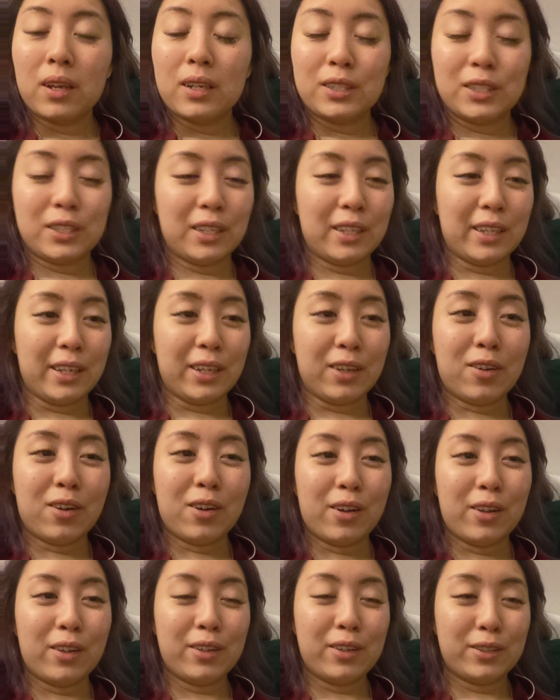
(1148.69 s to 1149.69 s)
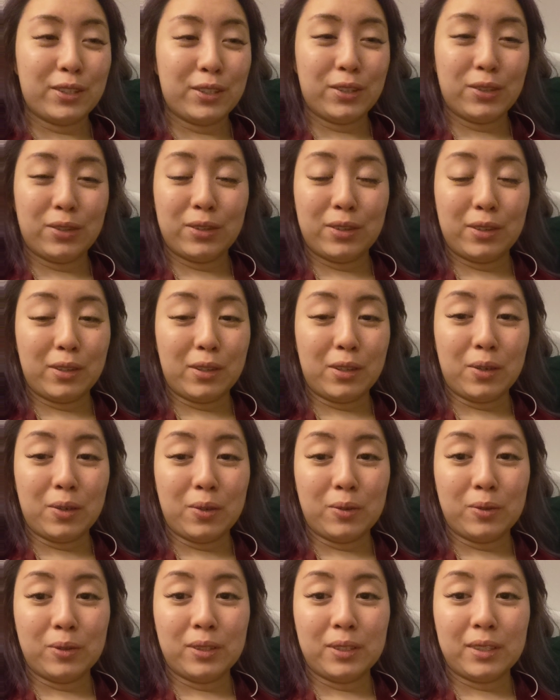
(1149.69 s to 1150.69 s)
she like called her student
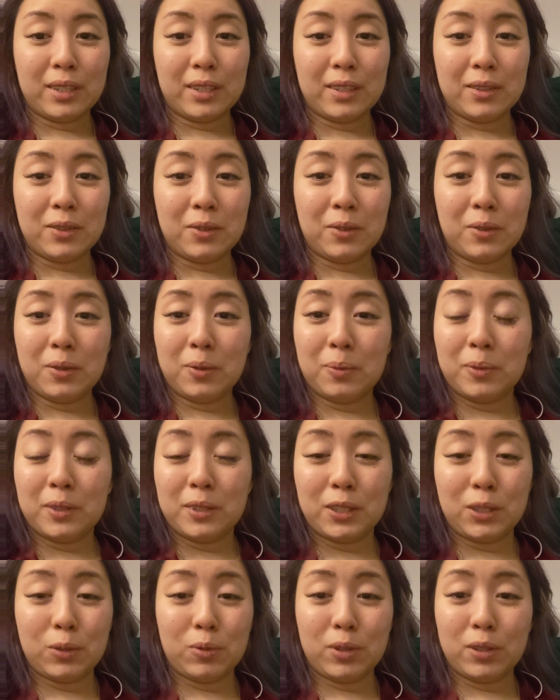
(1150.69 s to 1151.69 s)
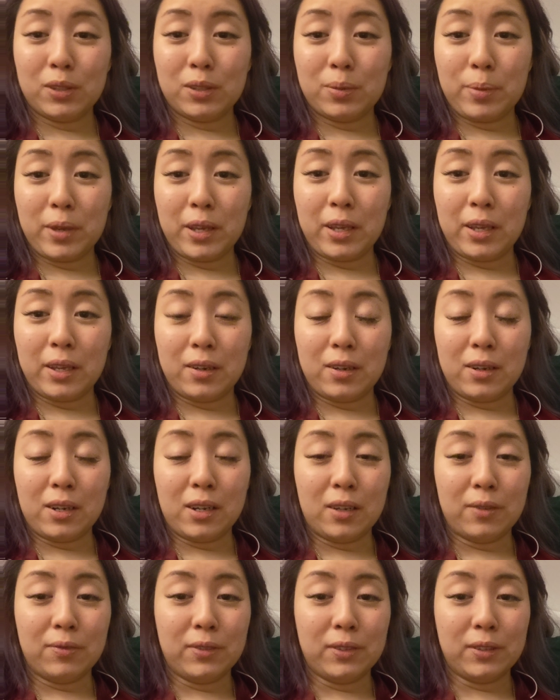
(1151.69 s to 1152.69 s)
loans and told them that she wanted to pay it
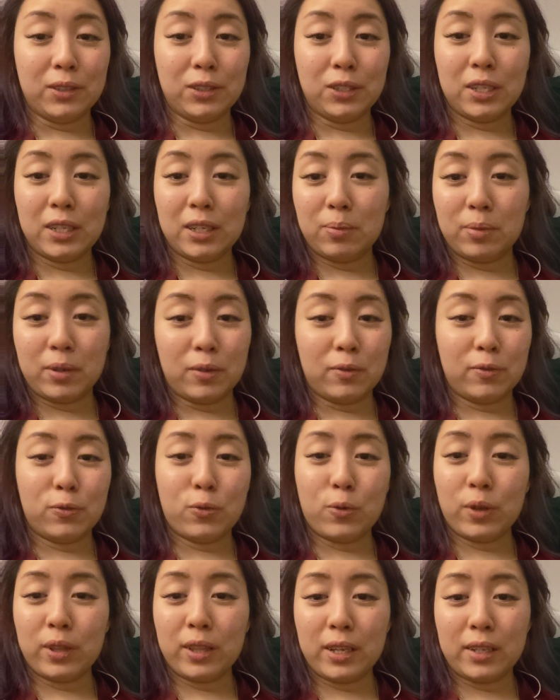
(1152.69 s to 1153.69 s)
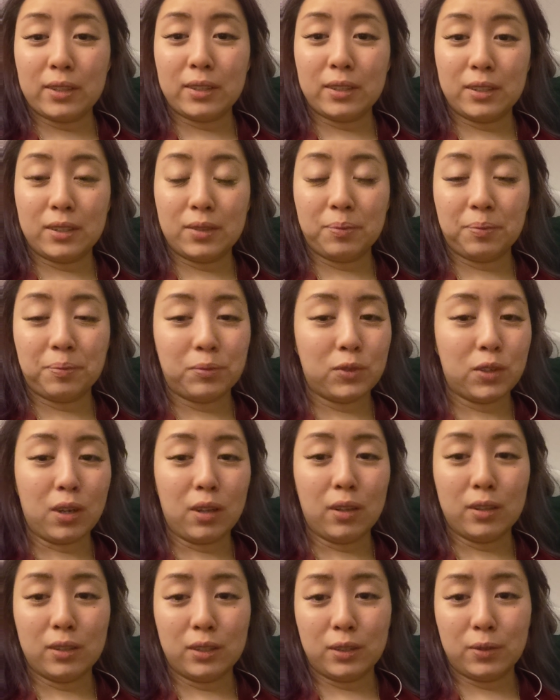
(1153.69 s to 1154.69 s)
off. And she had about
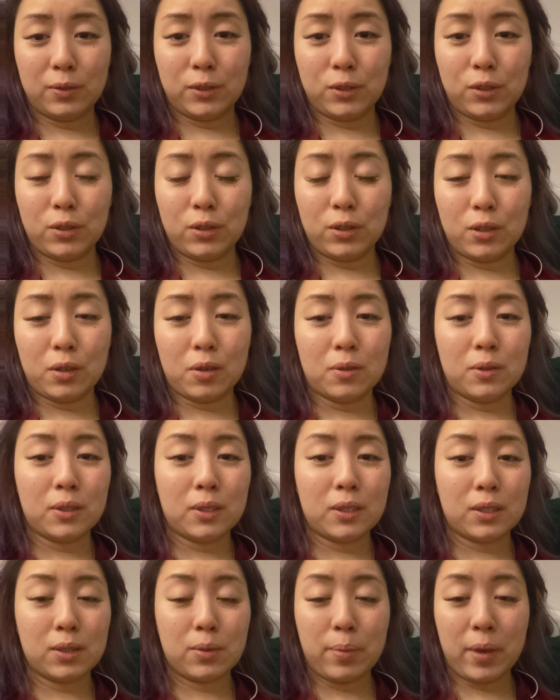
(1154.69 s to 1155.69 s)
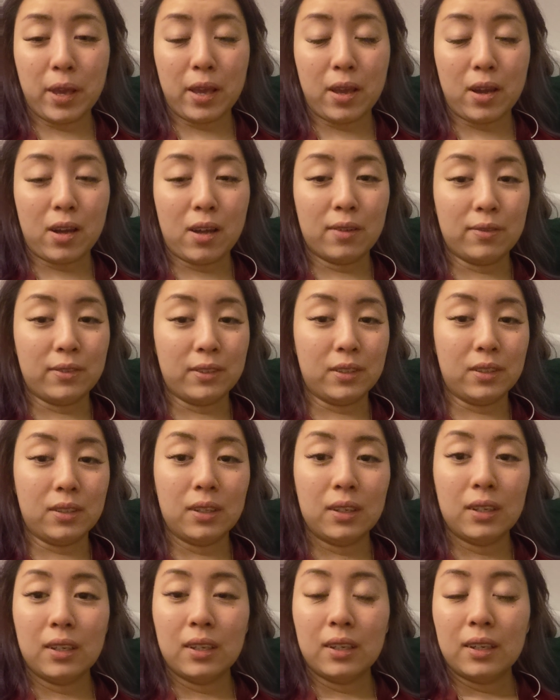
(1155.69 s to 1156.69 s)
$4,000 of student loans to pay off. And
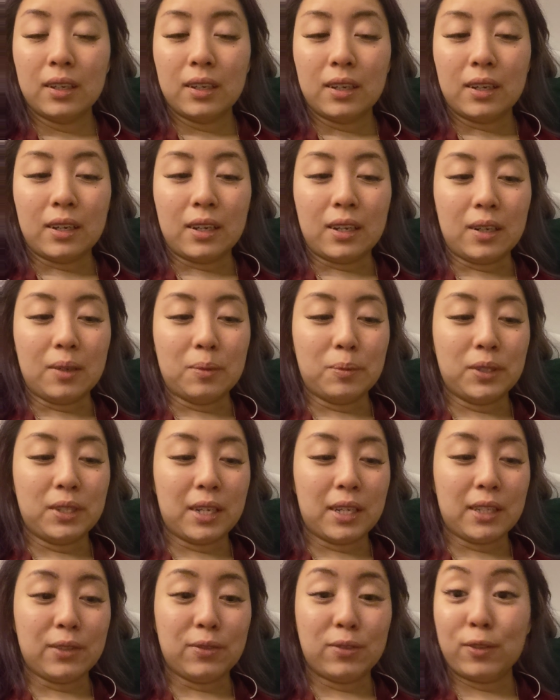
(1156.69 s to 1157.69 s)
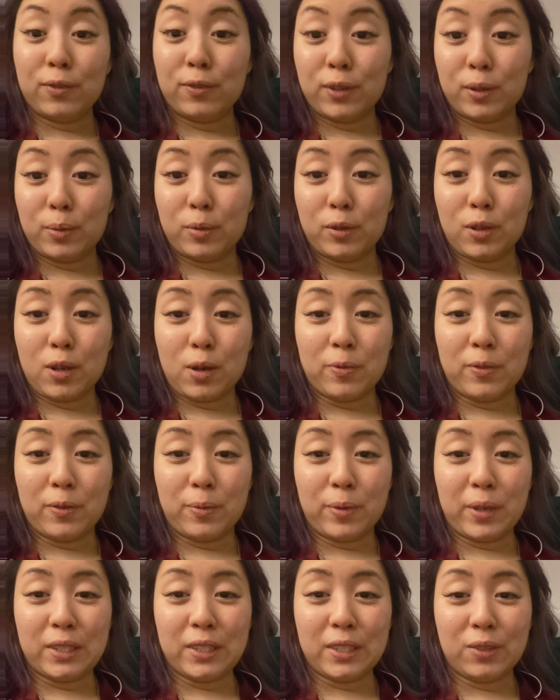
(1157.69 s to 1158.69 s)
she asked for a verbal
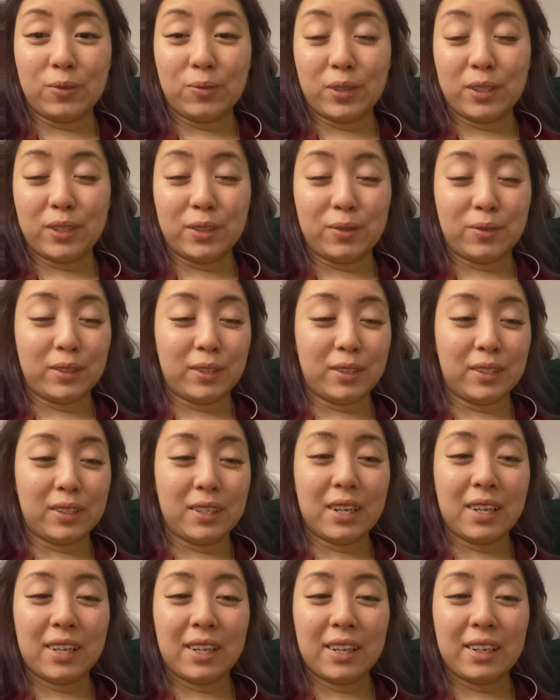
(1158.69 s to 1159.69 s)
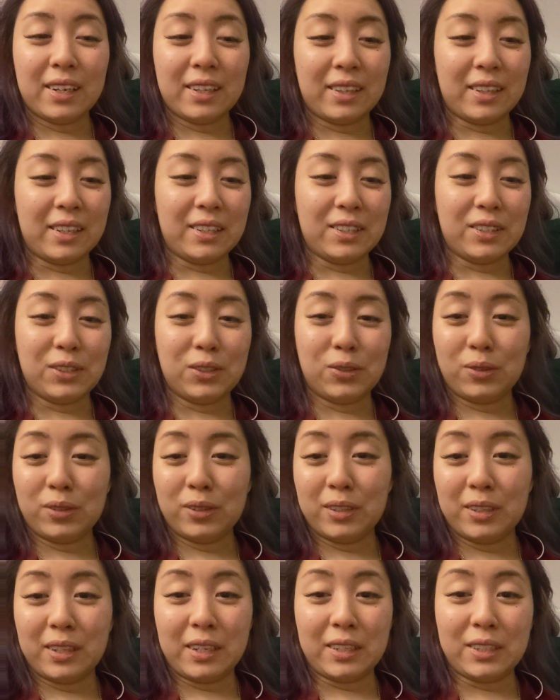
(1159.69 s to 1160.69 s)
confirmation once it was done. And they just told
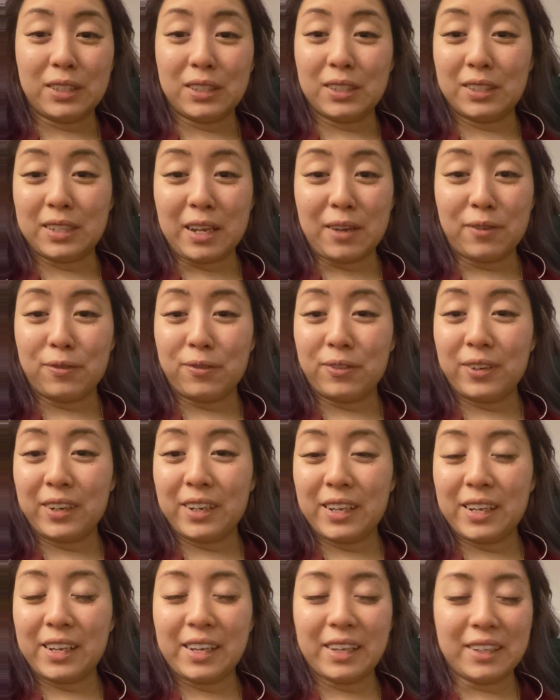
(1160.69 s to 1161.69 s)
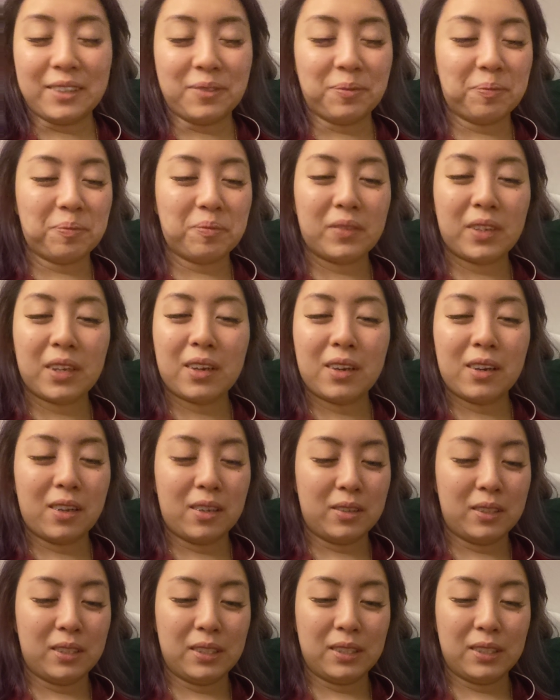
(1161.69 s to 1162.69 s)
her that she's debt free. And
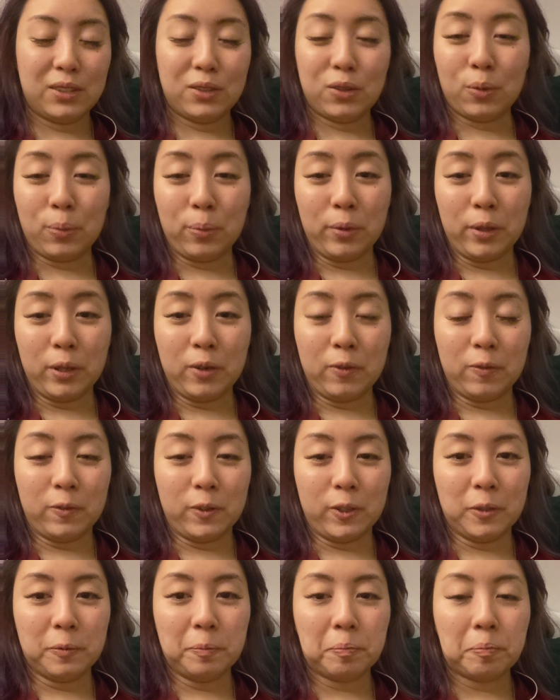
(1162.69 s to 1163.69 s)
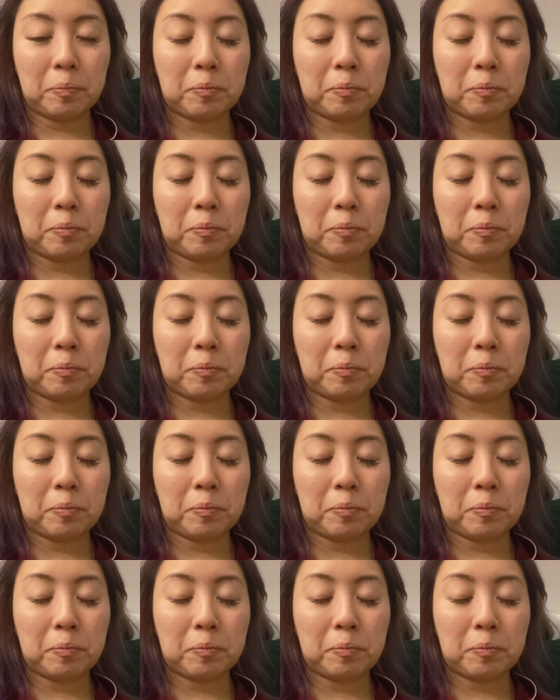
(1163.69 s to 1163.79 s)
oh, it's just so beautiful.